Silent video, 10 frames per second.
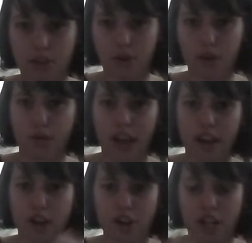just full of
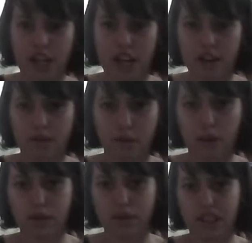energy and
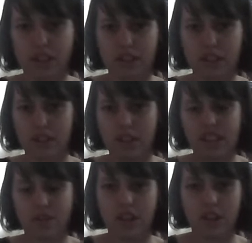full of these
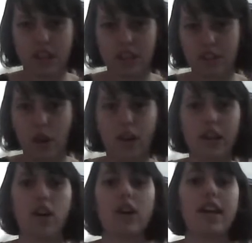different things
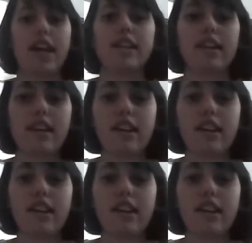going on, and